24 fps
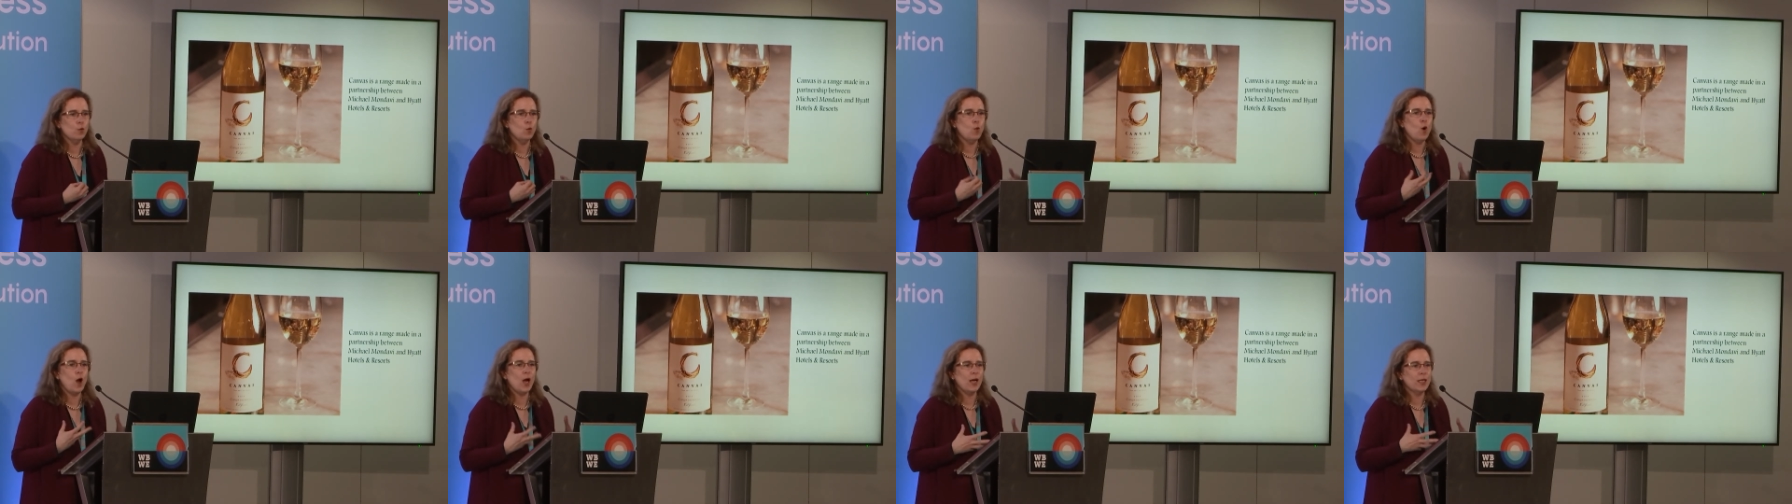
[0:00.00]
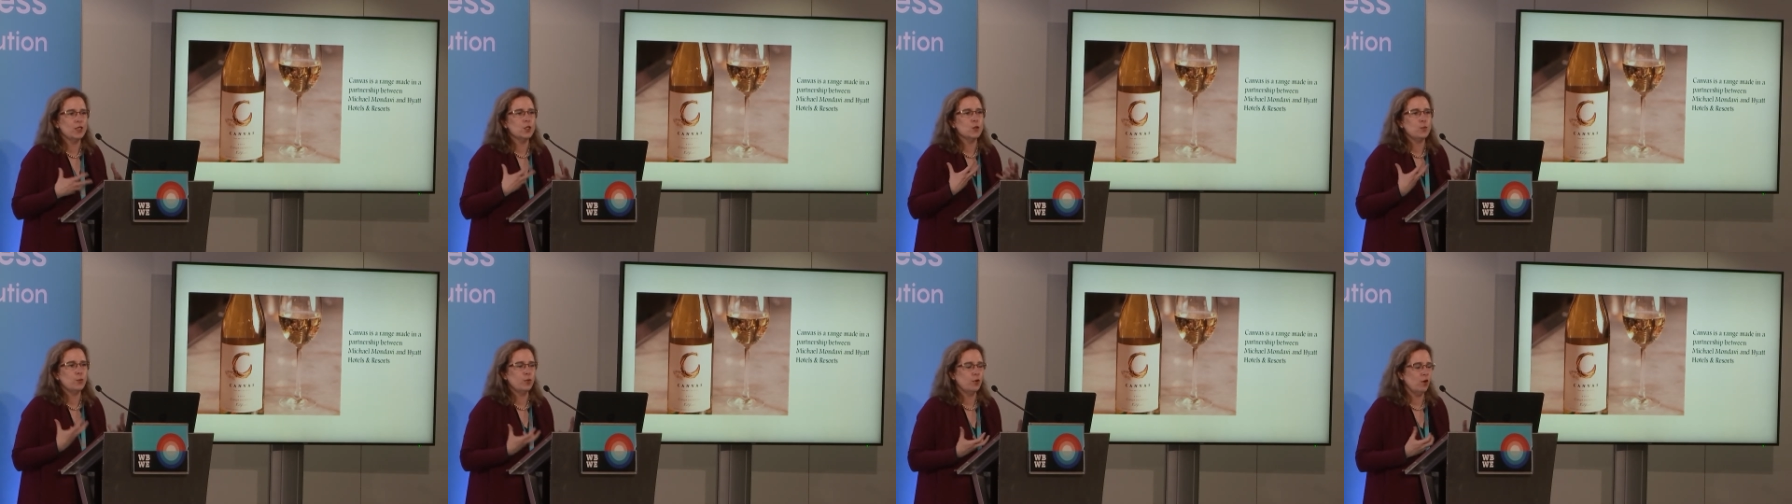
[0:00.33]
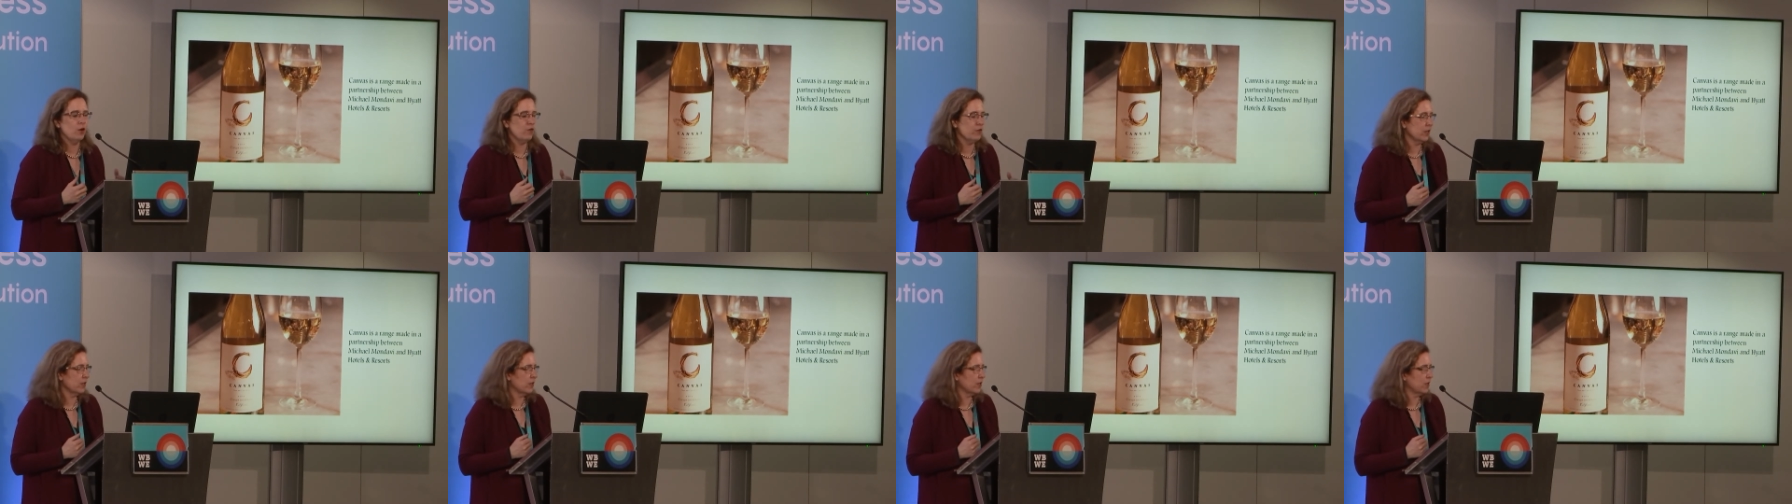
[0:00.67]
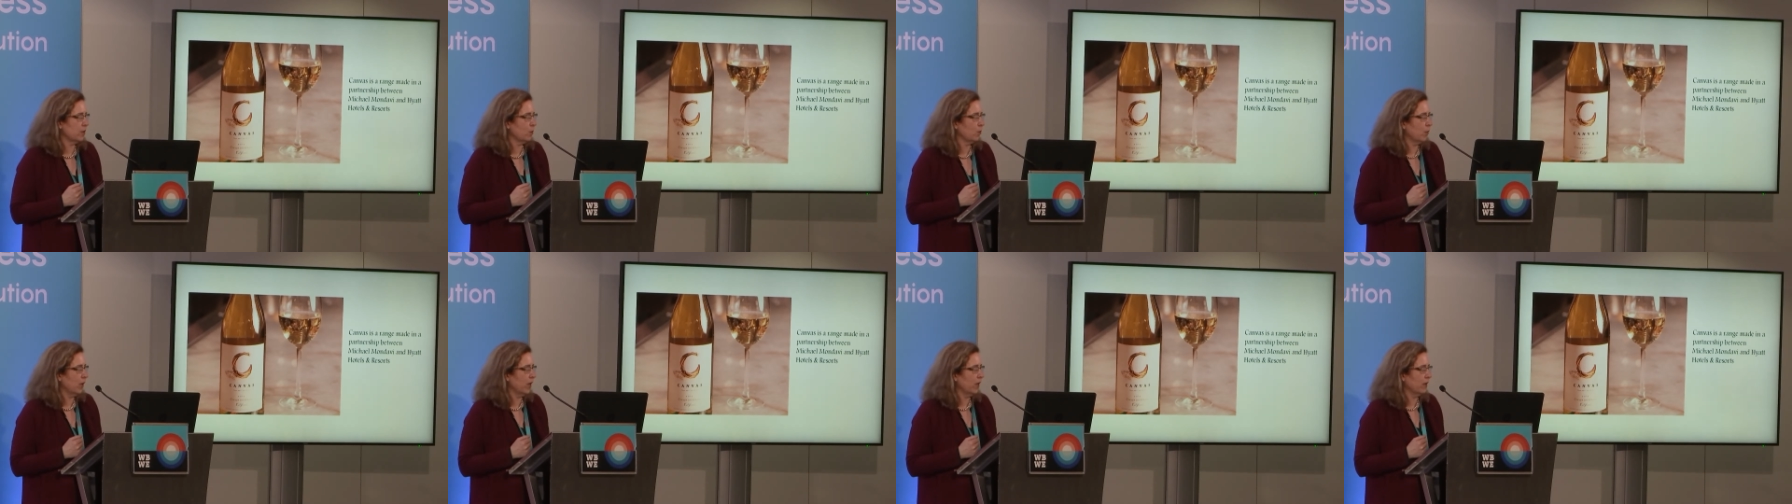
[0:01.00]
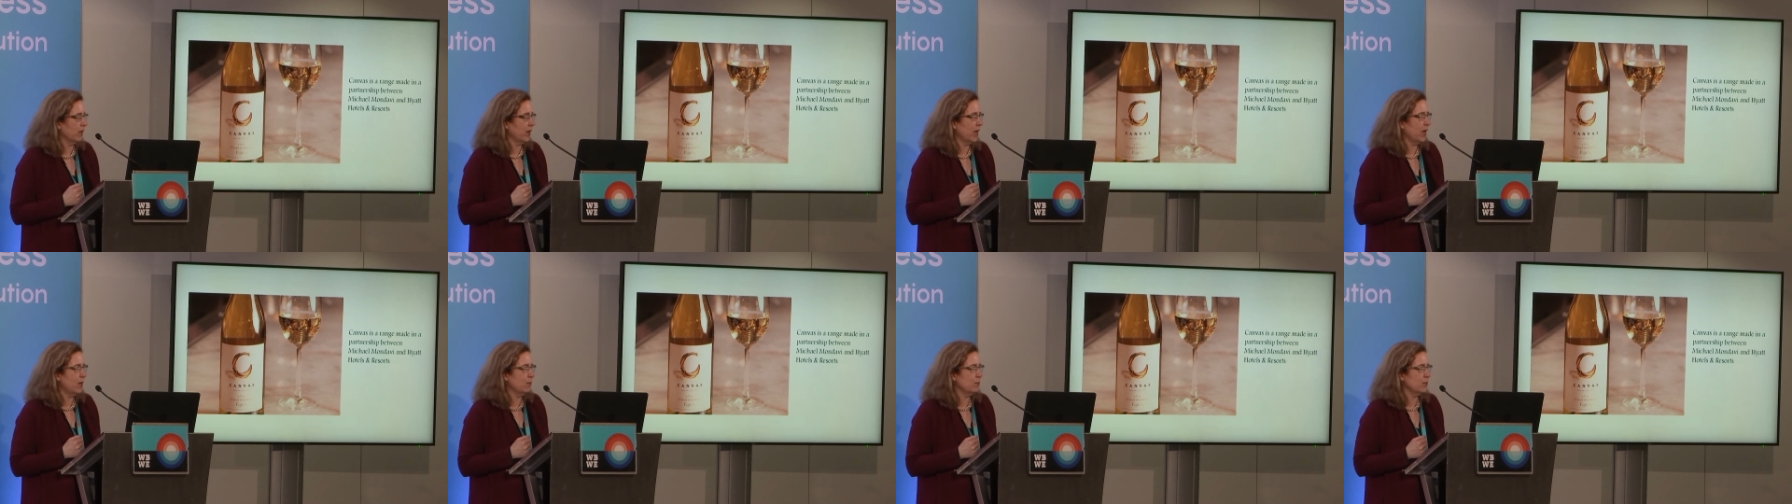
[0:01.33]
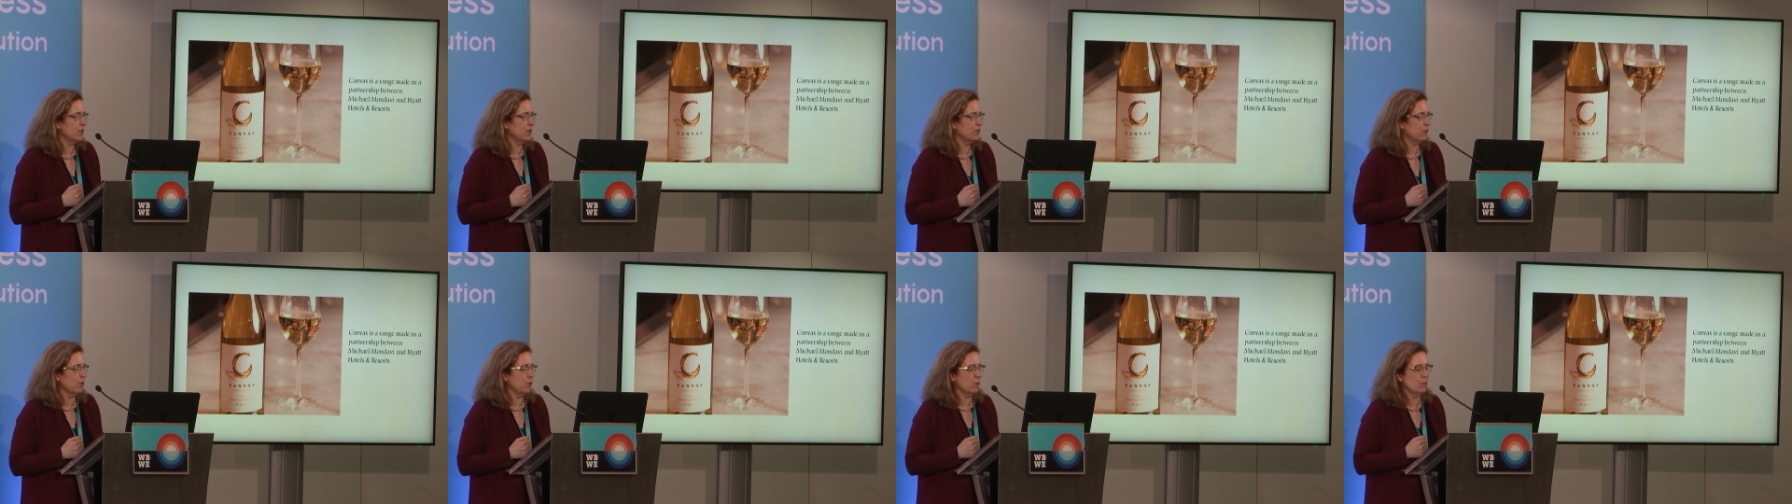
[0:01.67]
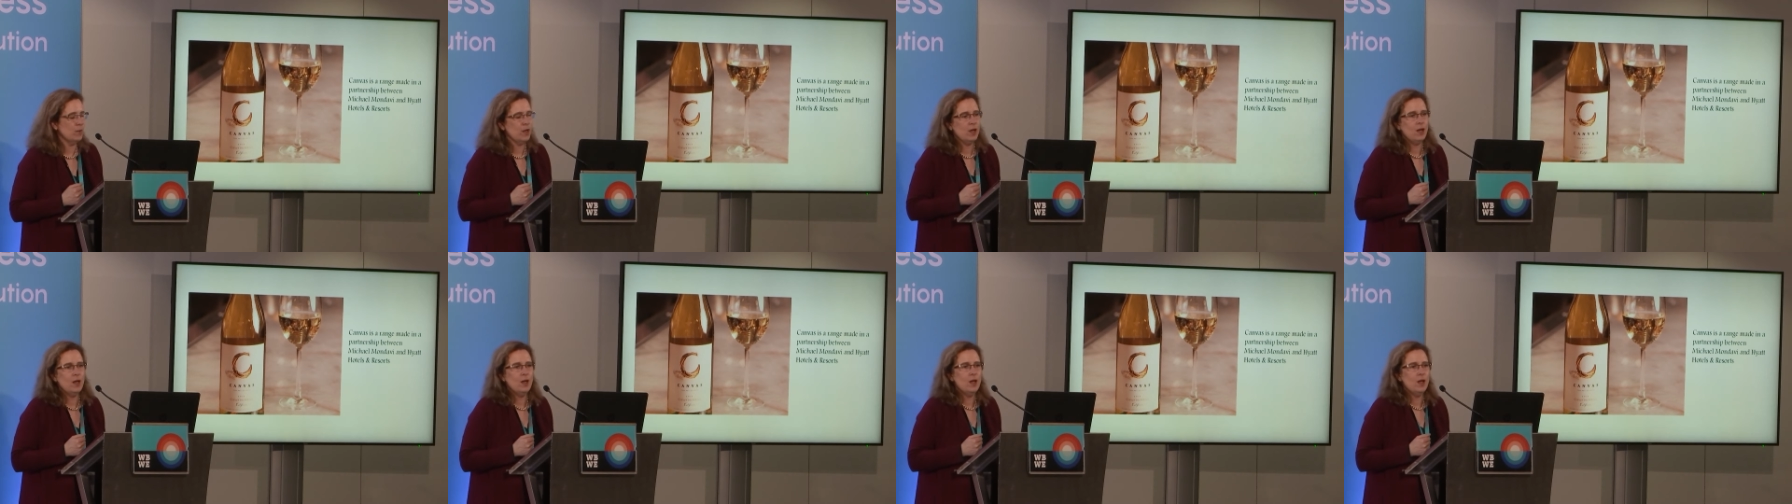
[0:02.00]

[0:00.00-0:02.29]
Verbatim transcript: wine's provenance at where it comes from.